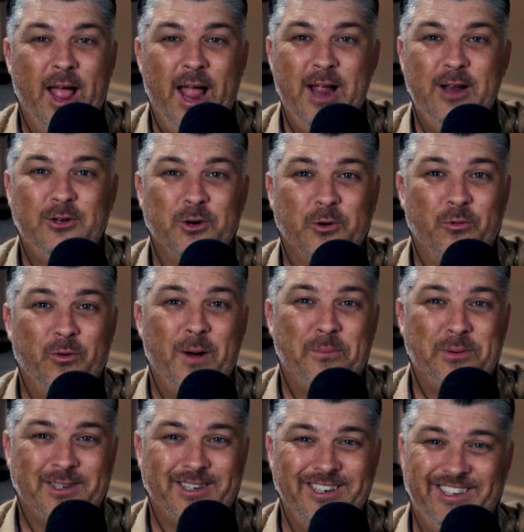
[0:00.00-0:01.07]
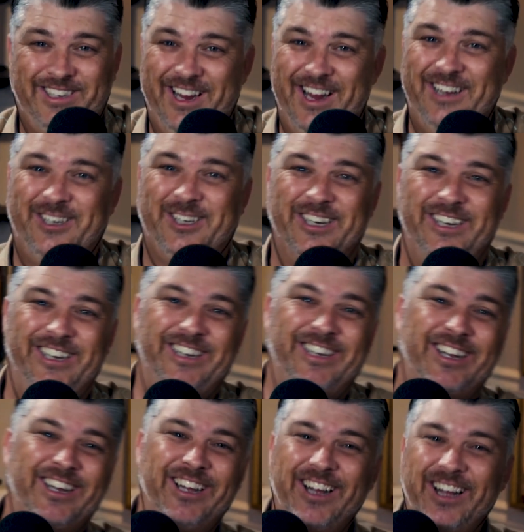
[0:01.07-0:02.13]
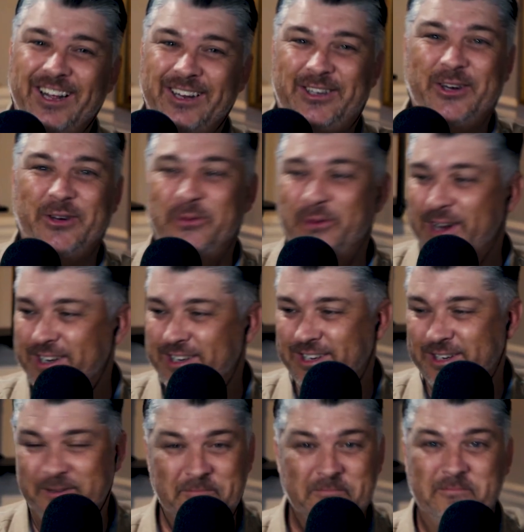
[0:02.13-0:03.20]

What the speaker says: angel representation, to which